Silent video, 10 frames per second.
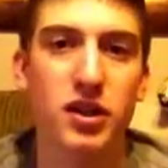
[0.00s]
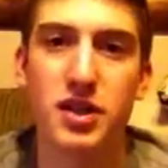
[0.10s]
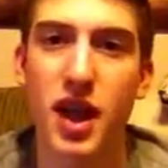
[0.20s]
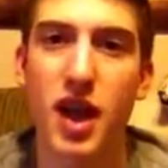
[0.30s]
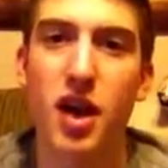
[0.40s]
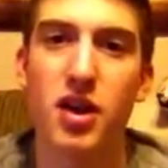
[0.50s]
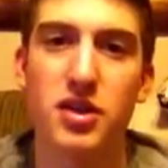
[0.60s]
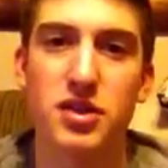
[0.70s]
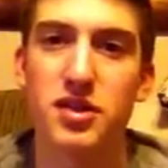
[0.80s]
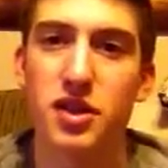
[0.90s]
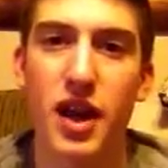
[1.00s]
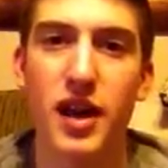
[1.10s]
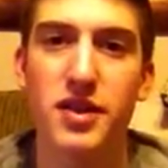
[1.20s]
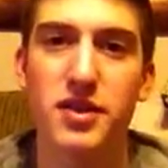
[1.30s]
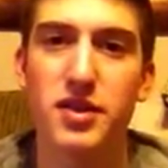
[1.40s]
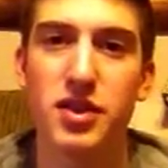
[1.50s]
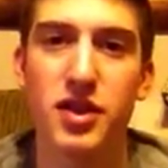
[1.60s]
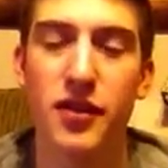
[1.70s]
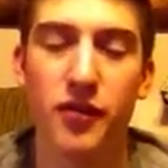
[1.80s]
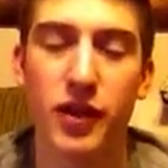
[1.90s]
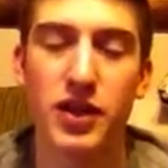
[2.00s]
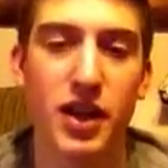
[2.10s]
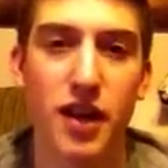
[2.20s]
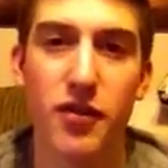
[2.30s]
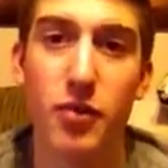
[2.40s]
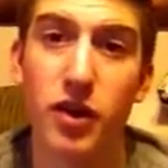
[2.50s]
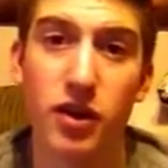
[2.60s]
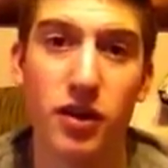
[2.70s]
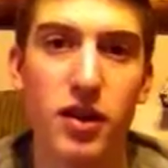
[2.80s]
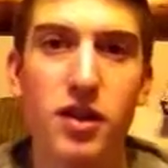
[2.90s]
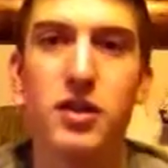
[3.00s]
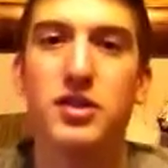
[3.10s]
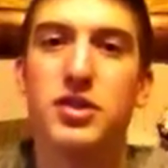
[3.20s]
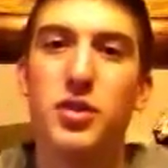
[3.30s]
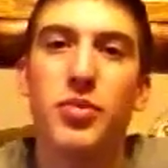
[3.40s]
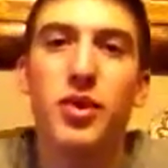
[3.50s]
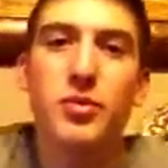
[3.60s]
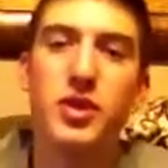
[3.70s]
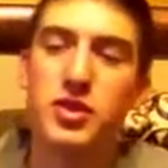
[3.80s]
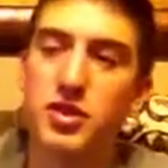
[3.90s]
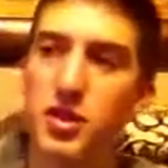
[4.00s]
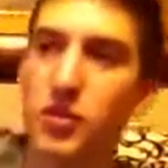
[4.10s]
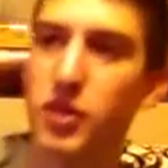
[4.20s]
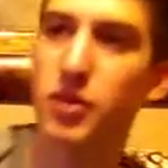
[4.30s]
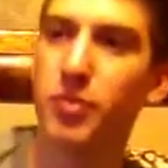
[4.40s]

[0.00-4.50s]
It's chaos. There's chaos inflicting everywhere. So pretty much what the